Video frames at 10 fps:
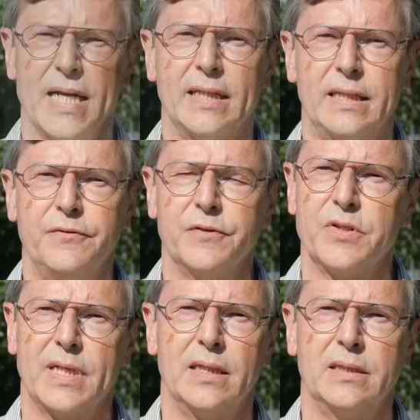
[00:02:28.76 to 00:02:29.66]
at different
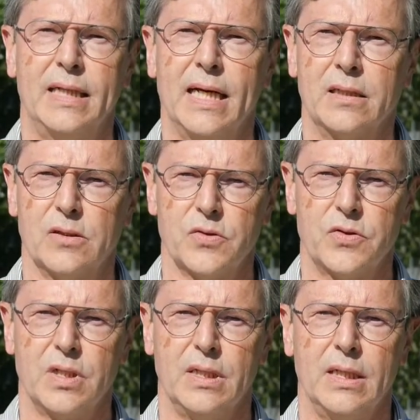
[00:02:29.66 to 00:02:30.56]
scattering
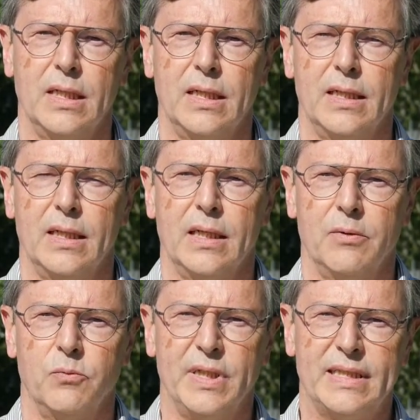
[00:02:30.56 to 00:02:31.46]
angles.
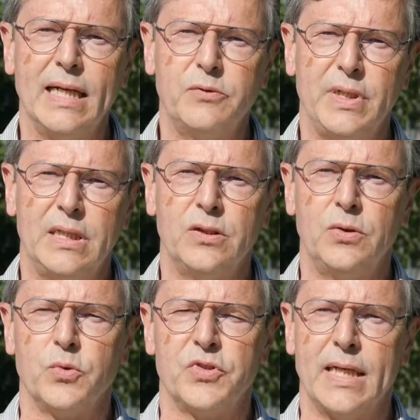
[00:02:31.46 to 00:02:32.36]
With that we can
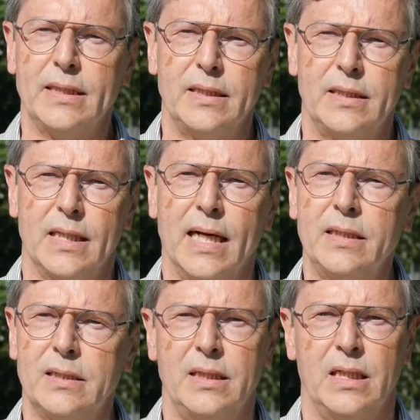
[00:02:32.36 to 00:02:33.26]
do static
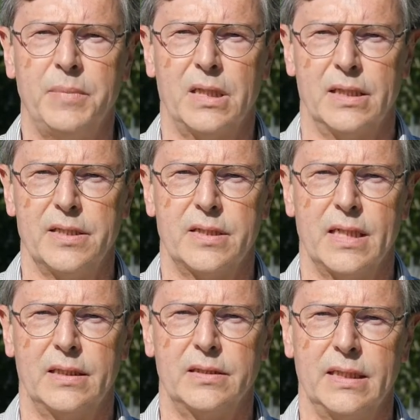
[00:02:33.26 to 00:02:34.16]
and dynamic light
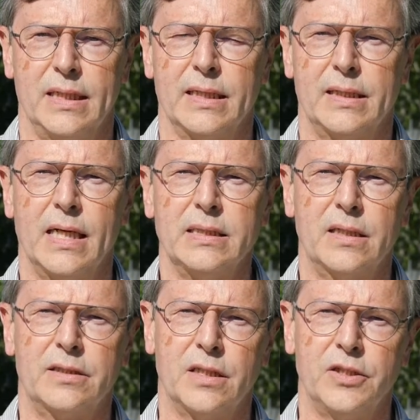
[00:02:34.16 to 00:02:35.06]
scattering and
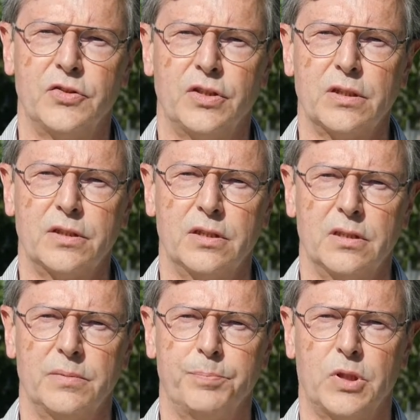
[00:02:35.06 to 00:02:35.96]
characterize
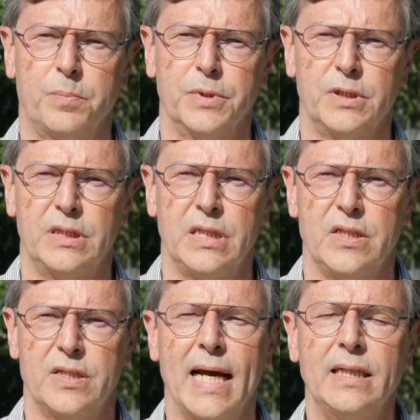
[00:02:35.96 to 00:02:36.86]
structural
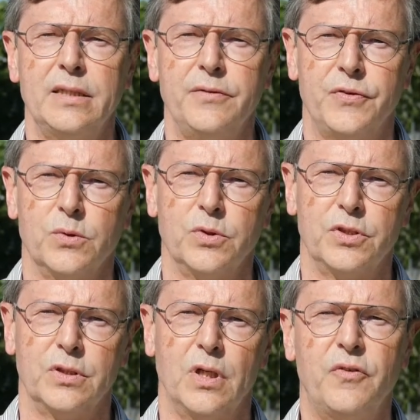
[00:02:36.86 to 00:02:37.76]
properties and
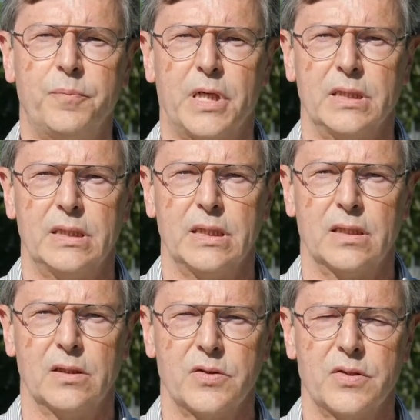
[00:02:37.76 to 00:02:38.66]
diffusion of
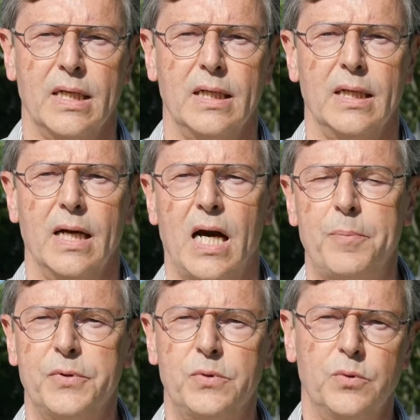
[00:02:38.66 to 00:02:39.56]
particles
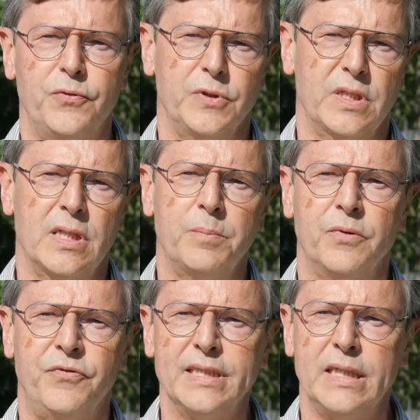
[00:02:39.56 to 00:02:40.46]
up to, for example,
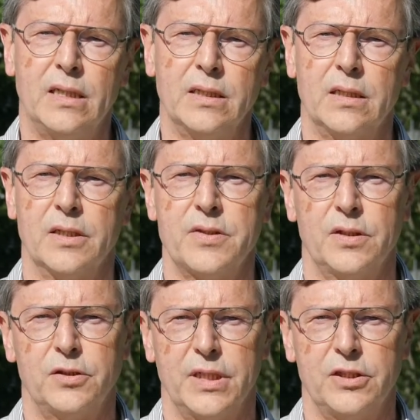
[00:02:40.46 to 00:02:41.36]
very high
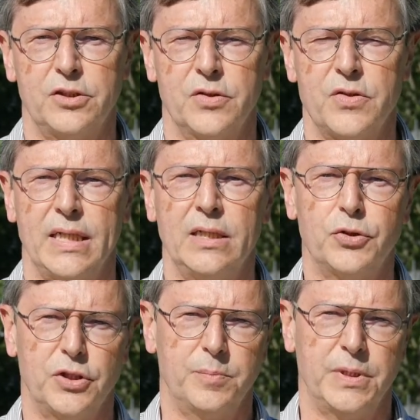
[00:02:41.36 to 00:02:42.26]
concentrations in
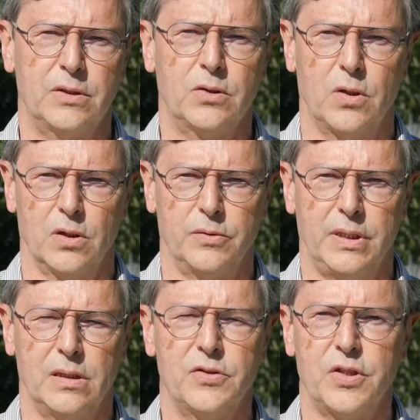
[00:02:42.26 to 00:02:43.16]
turbid
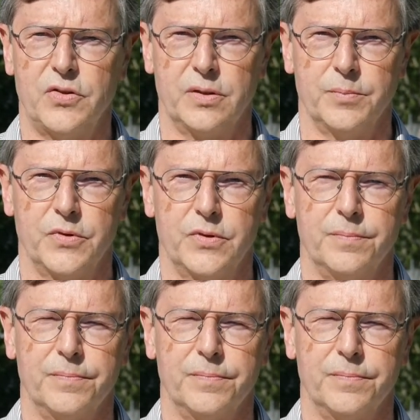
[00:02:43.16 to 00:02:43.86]
colloidal systems.